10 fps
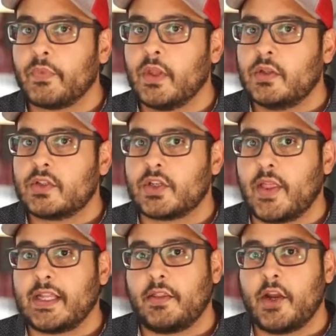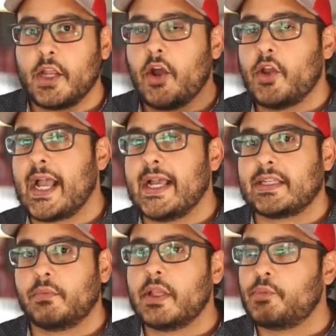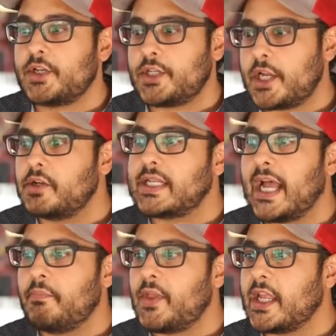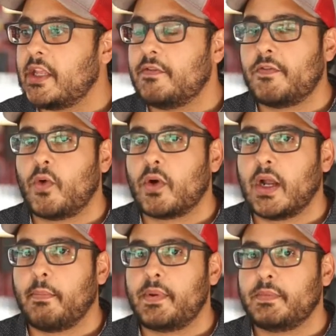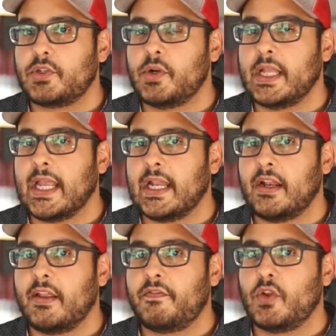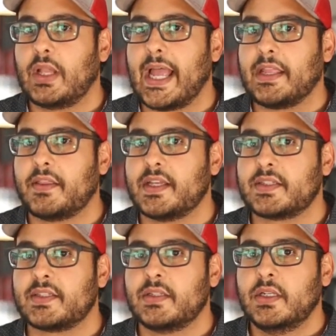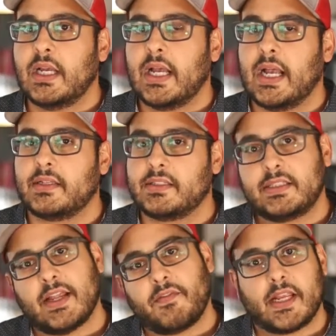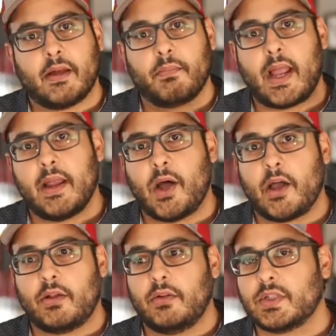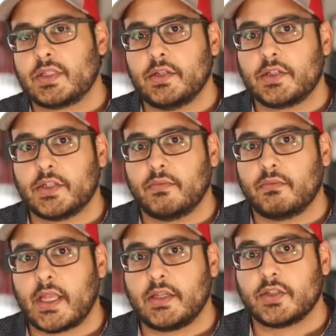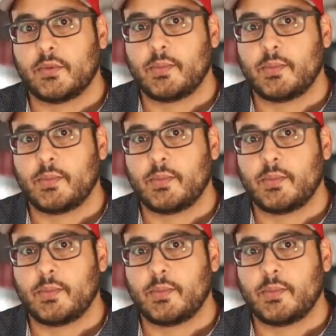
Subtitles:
So there you go, you guys. I really appreciate your time. Thank you for tuning in. And if you like this, definitely come buy a bottle and we'll see you soon. Thank you so much.